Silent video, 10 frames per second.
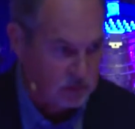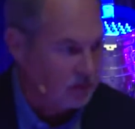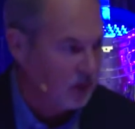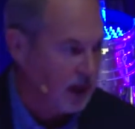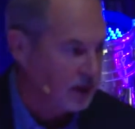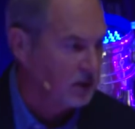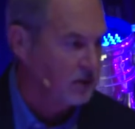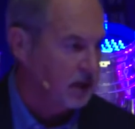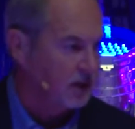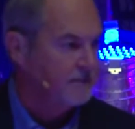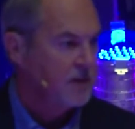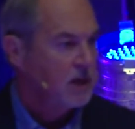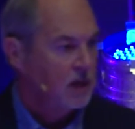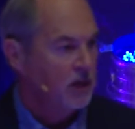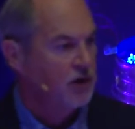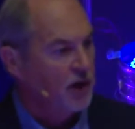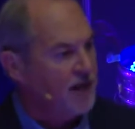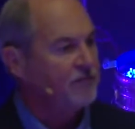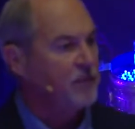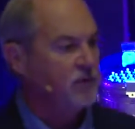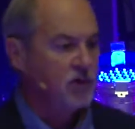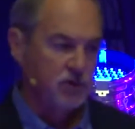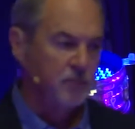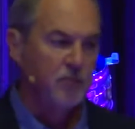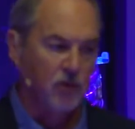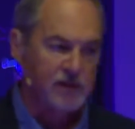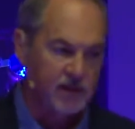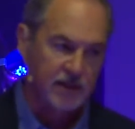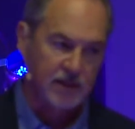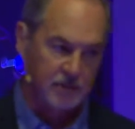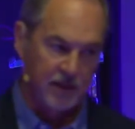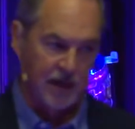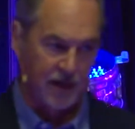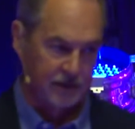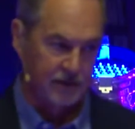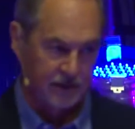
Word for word: Oh, hallelujah. Now, not everybody, you should be more excited about that.